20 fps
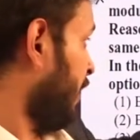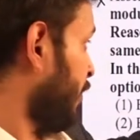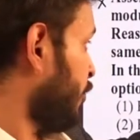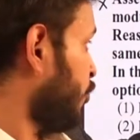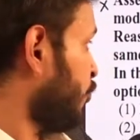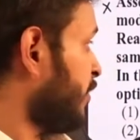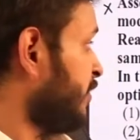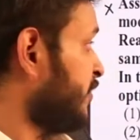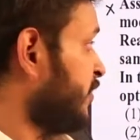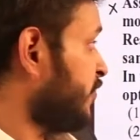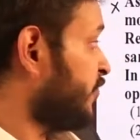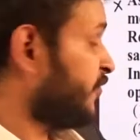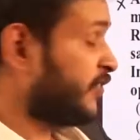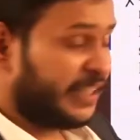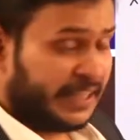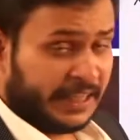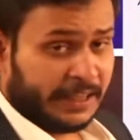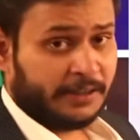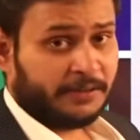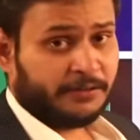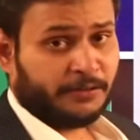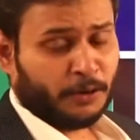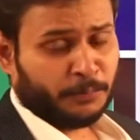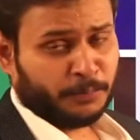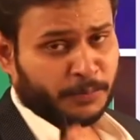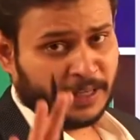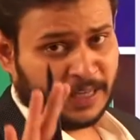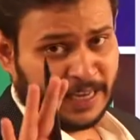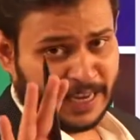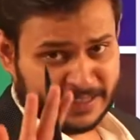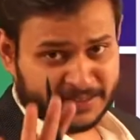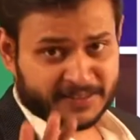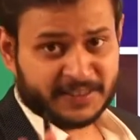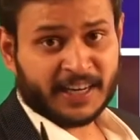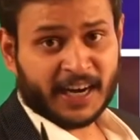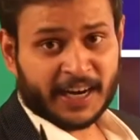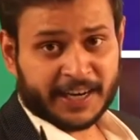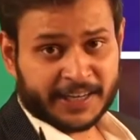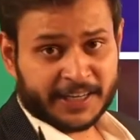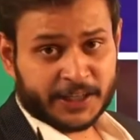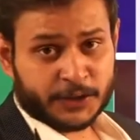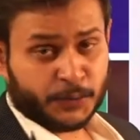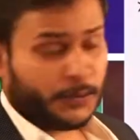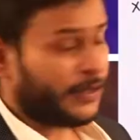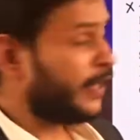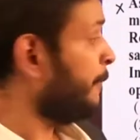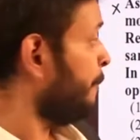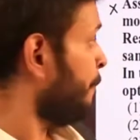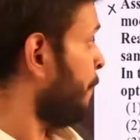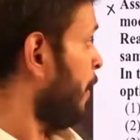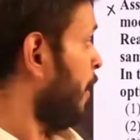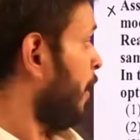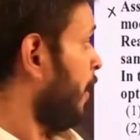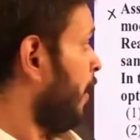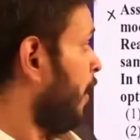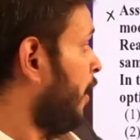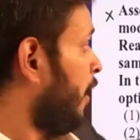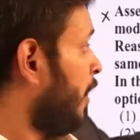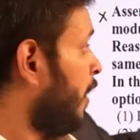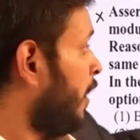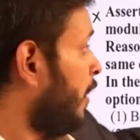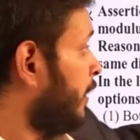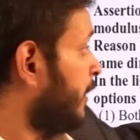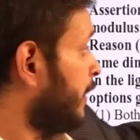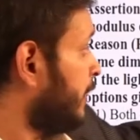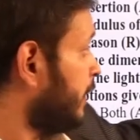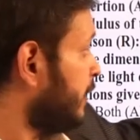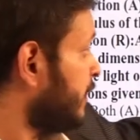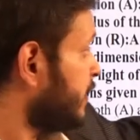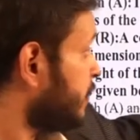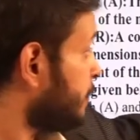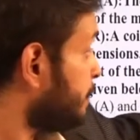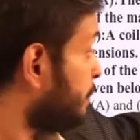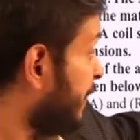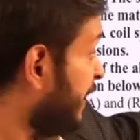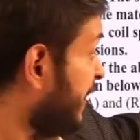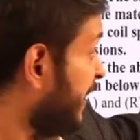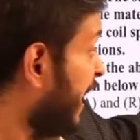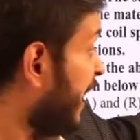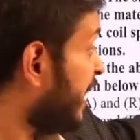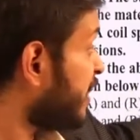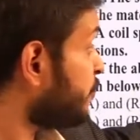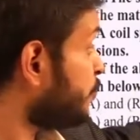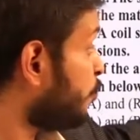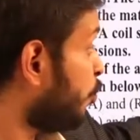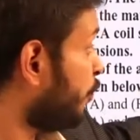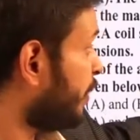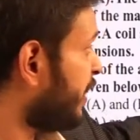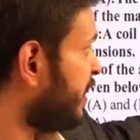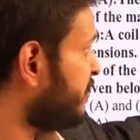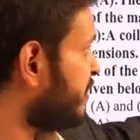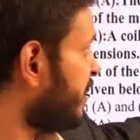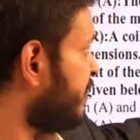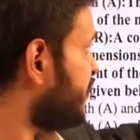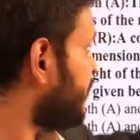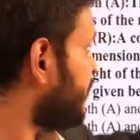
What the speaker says: You can just see from the NCERT as well. Spring has more tensile